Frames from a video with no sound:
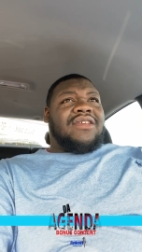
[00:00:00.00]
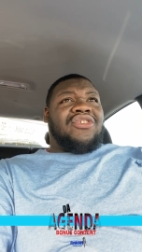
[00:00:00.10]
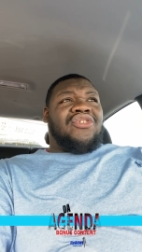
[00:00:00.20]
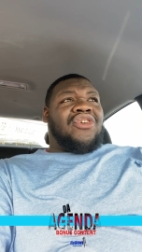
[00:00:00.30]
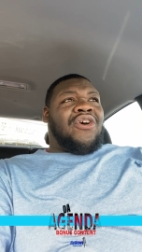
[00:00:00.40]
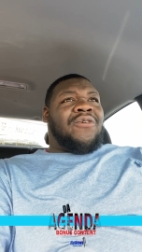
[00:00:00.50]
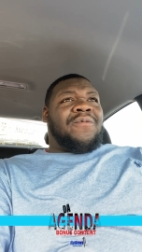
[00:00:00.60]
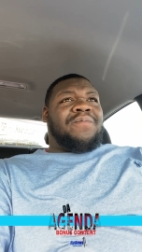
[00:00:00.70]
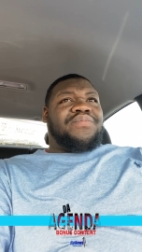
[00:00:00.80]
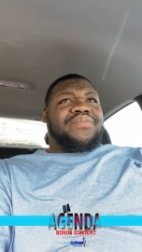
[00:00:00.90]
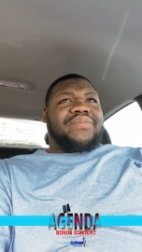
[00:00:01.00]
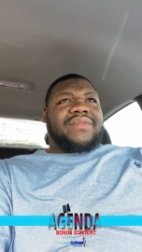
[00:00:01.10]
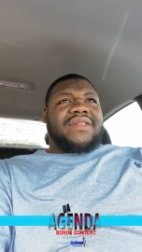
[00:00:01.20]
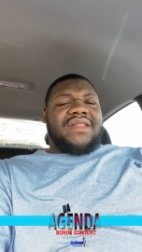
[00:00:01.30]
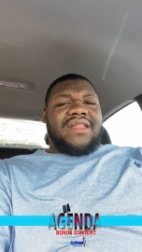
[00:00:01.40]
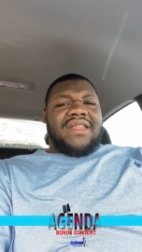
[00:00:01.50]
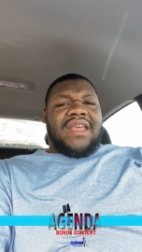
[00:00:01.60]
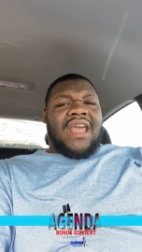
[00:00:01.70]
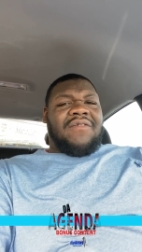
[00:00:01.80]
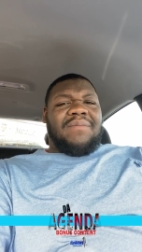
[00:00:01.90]
you know,
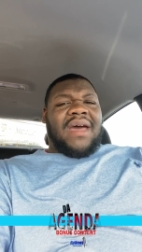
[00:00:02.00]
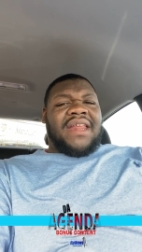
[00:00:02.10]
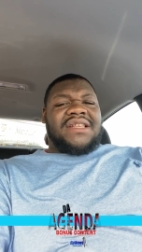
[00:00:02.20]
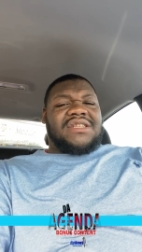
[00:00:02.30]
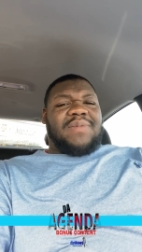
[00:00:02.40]
everybody just